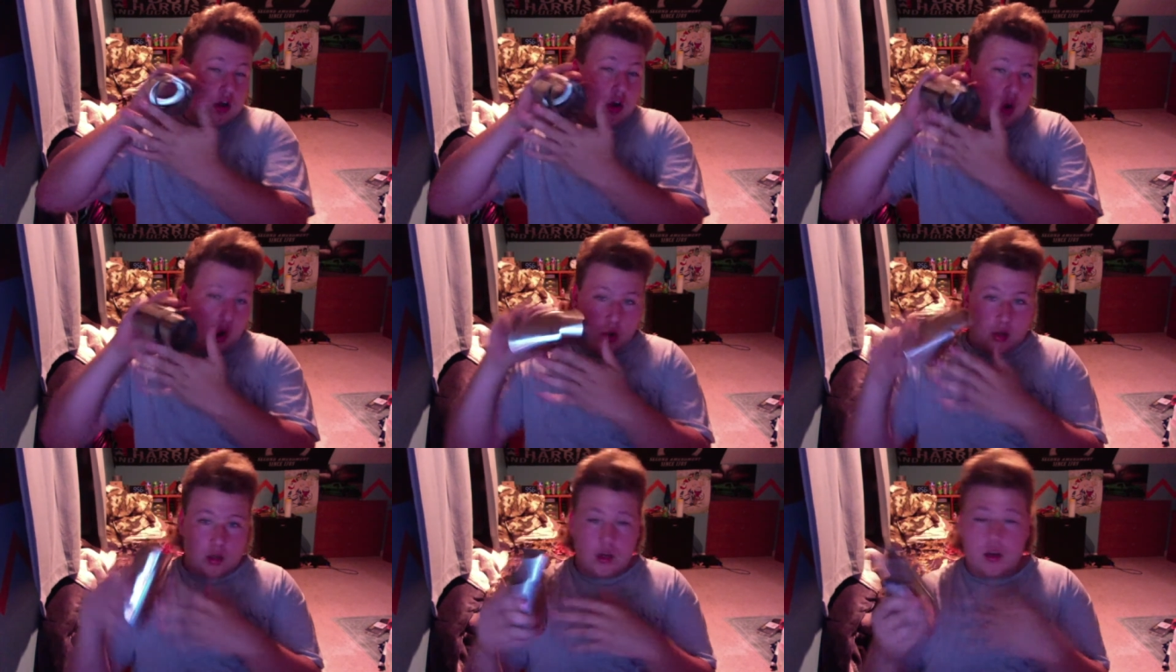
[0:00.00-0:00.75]
car.
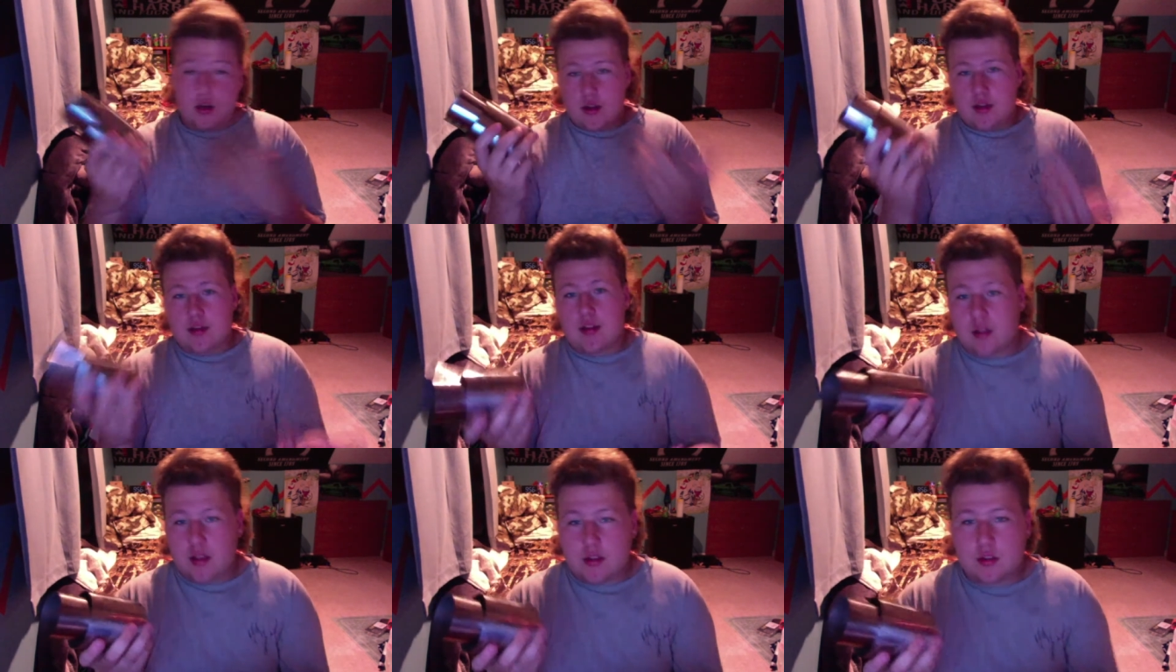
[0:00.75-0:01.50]
Now
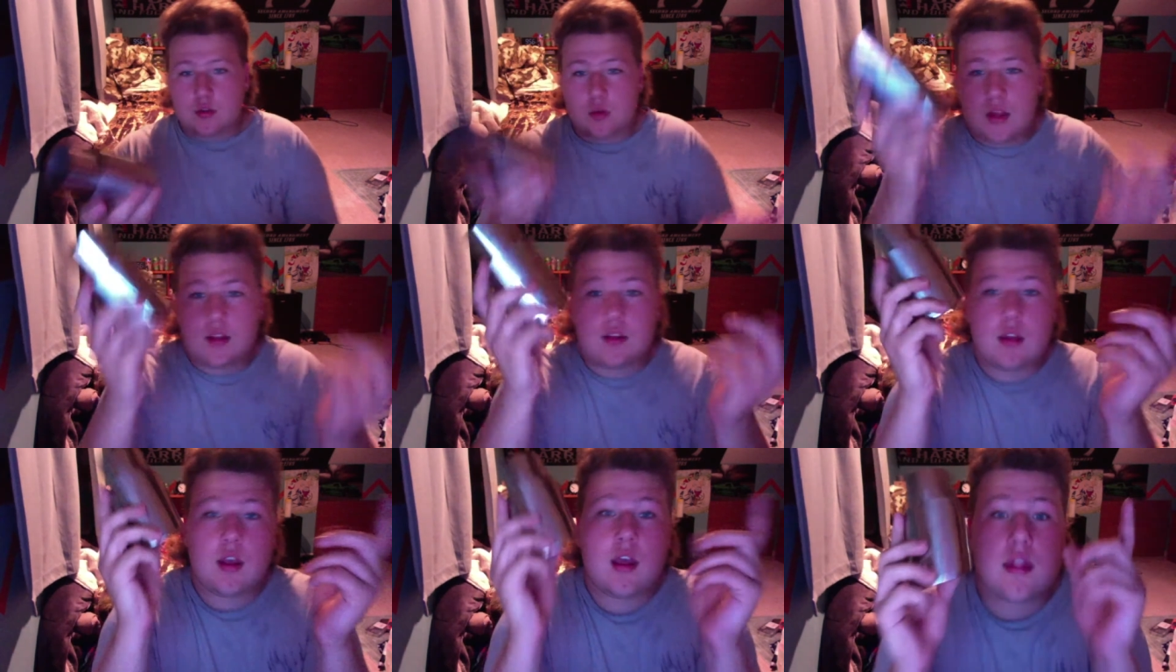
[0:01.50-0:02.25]
yes, you can,
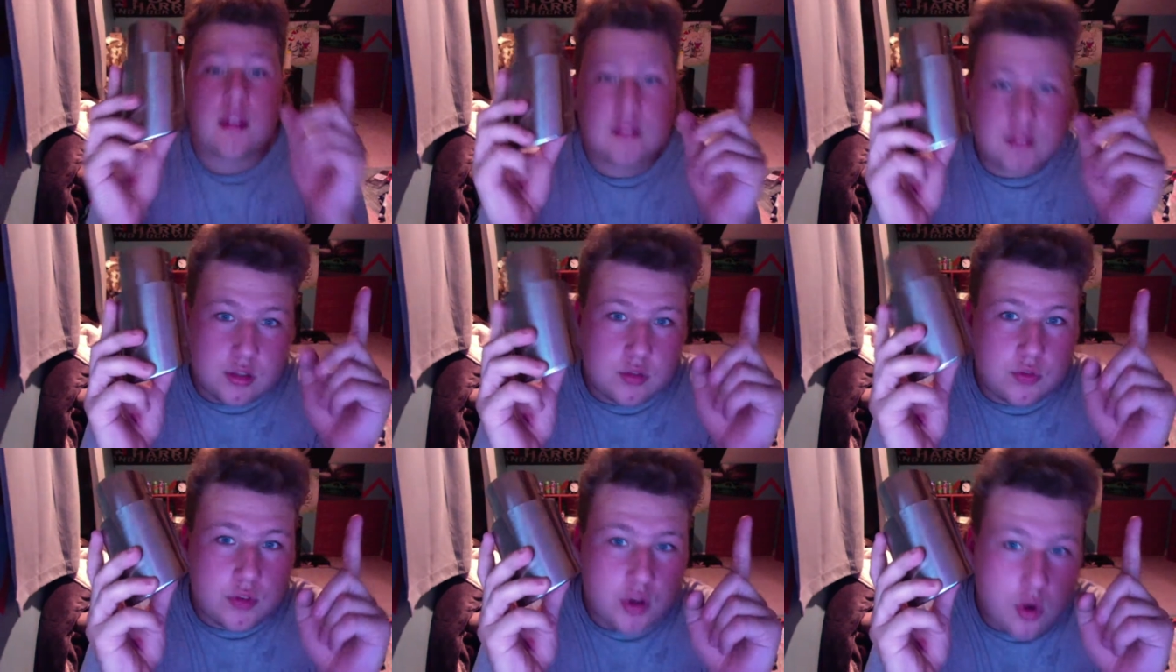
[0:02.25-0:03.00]
this does
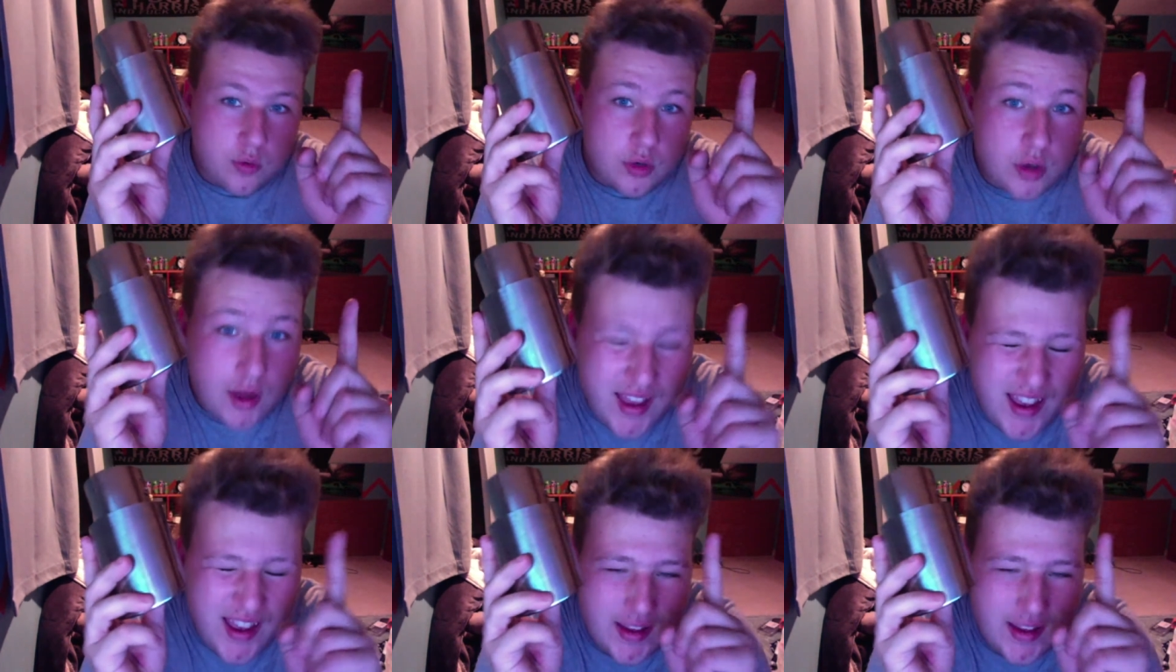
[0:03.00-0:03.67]
fit over a